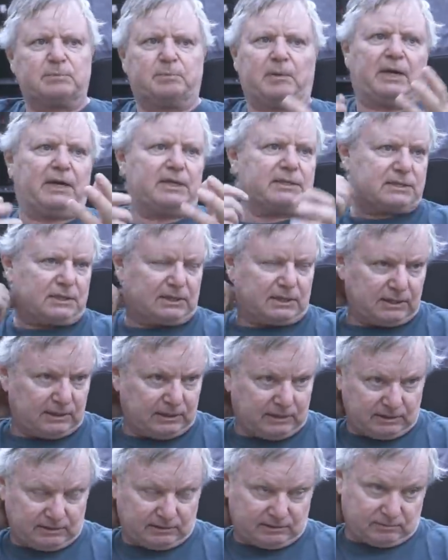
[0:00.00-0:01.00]
space
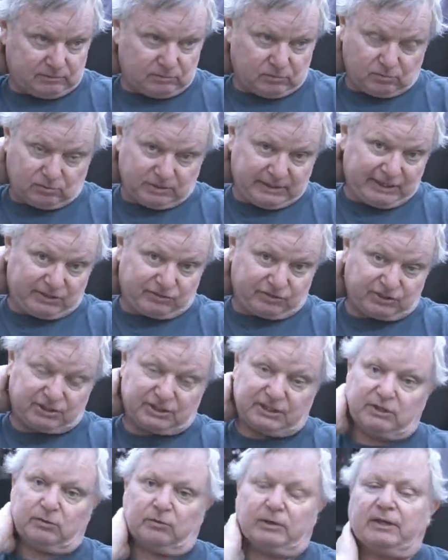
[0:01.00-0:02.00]
or
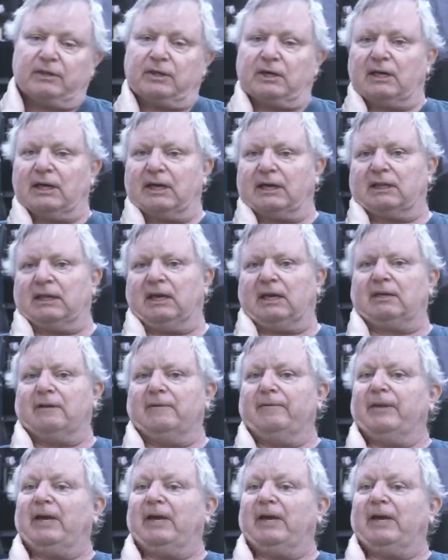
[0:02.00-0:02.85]
electricity or anything like that,